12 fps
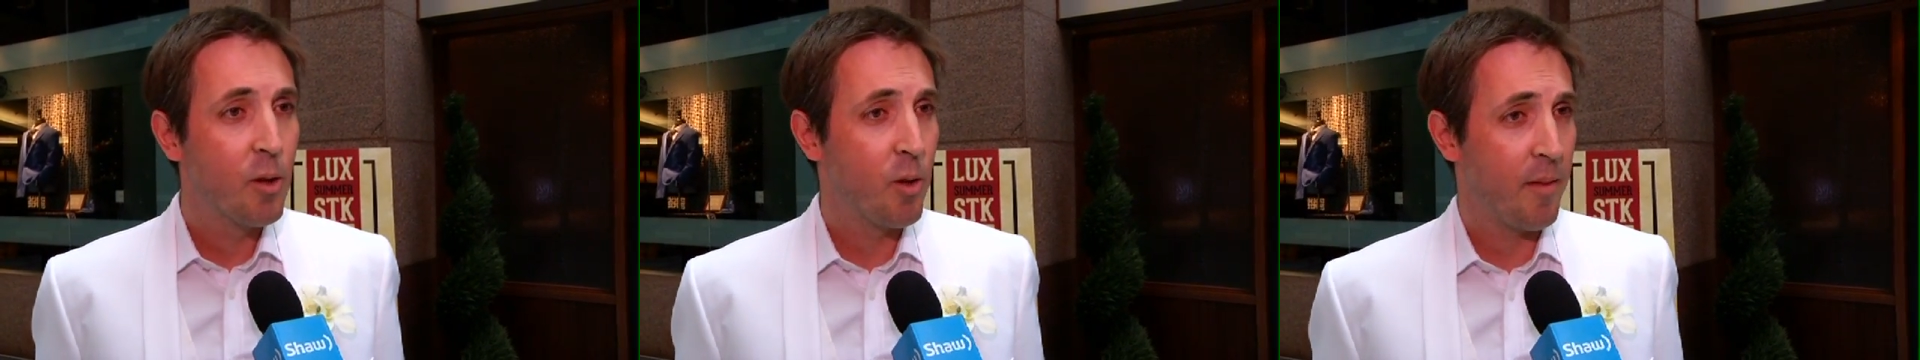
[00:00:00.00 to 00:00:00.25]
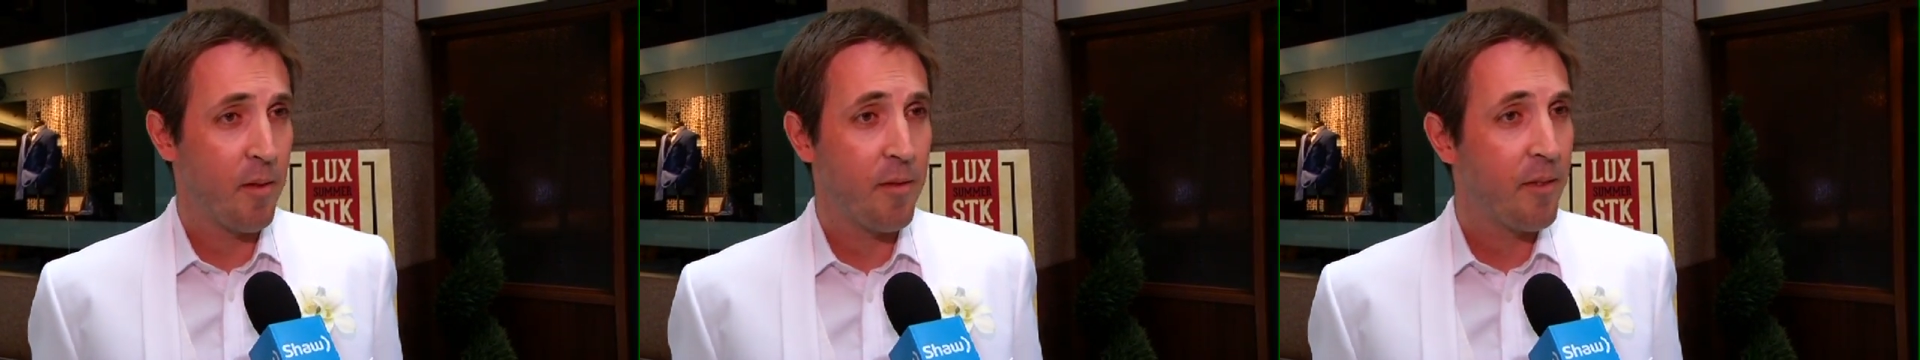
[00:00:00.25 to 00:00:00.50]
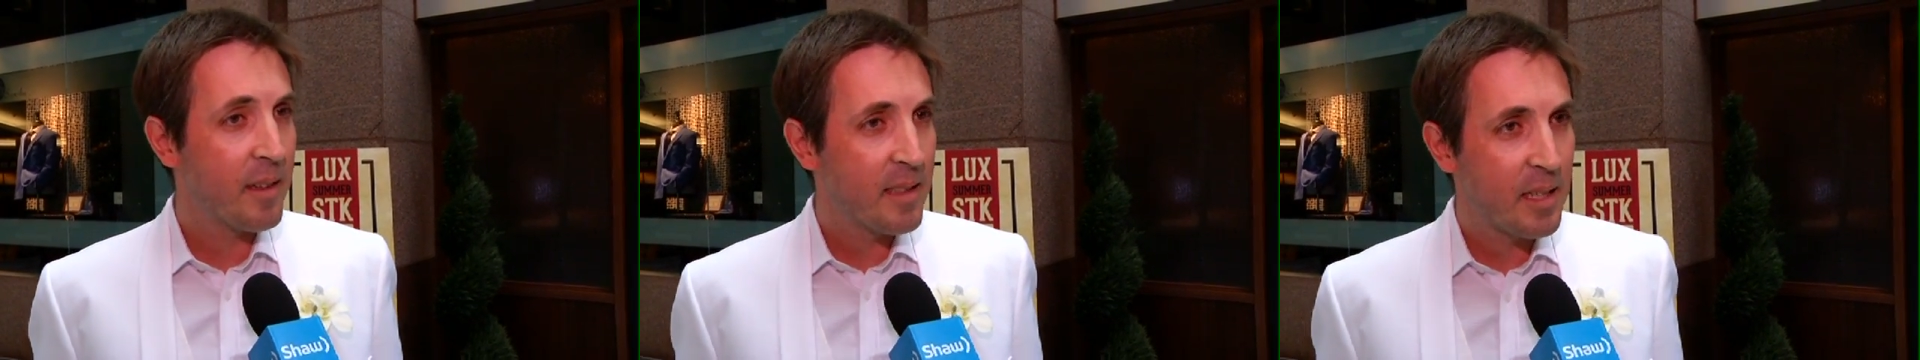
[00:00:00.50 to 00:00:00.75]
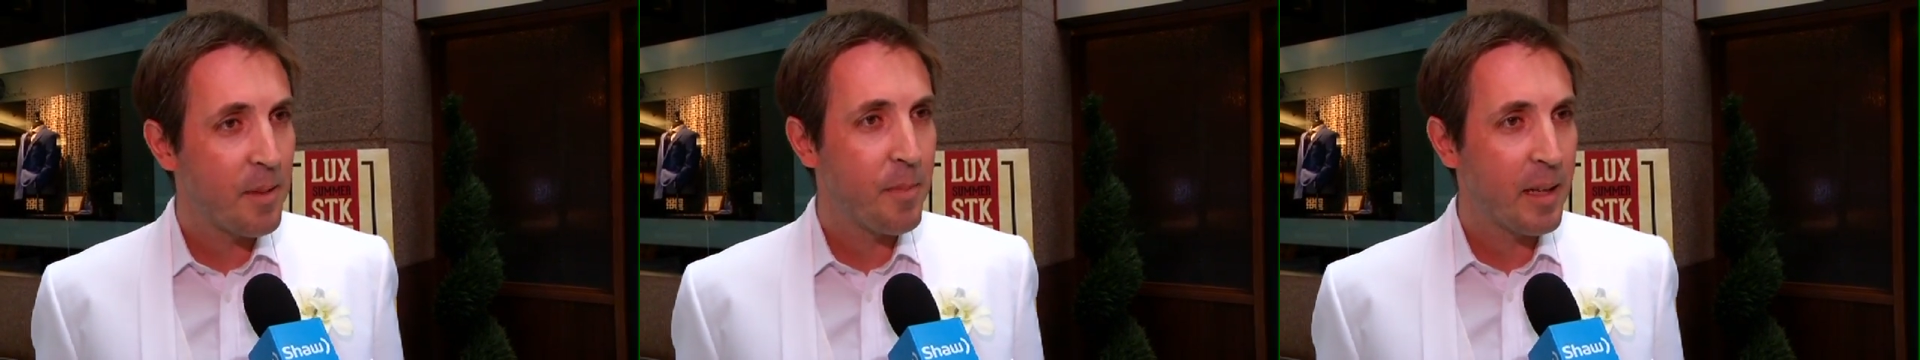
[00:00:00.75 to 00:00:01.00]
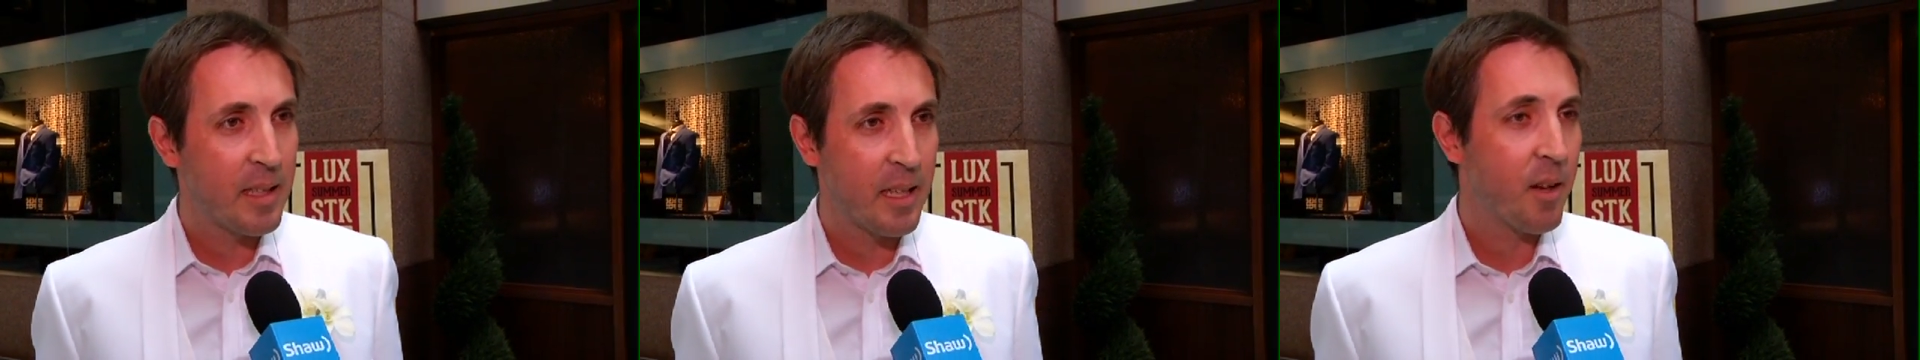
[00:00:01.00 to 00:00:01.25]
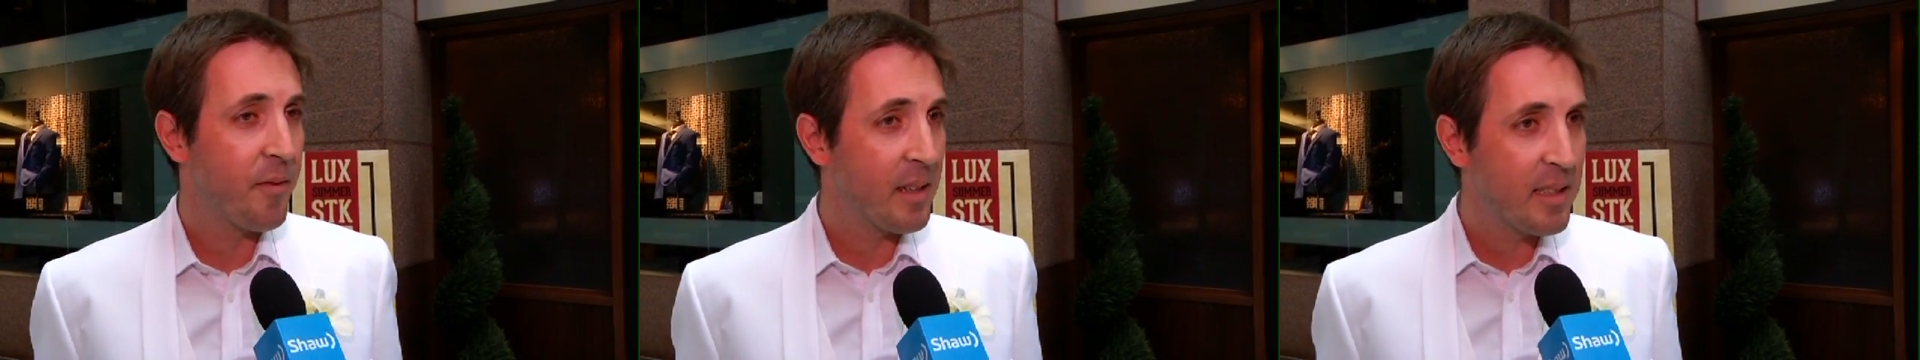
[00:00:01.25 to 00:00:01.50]
to have a fancy
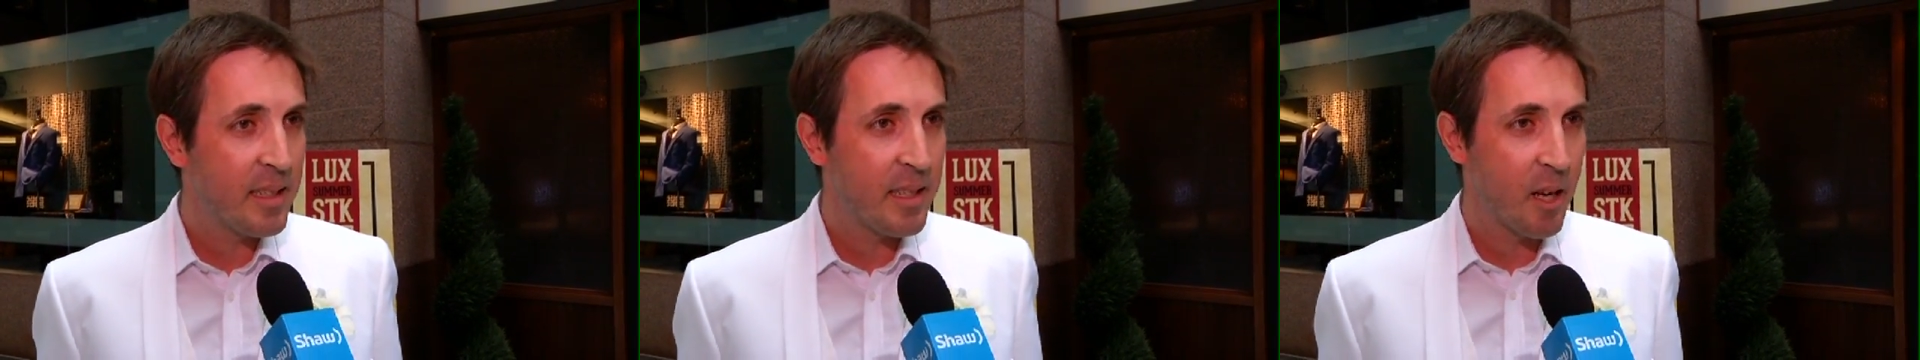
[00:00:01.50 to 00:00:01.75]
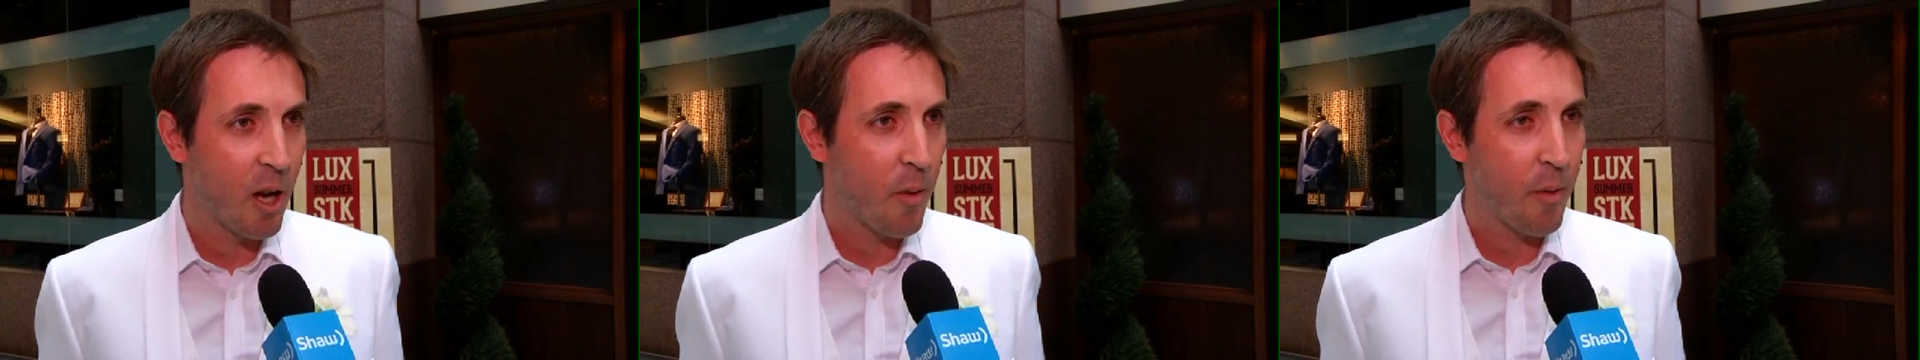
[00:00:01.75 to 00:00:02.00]
picnic, a fancy dinner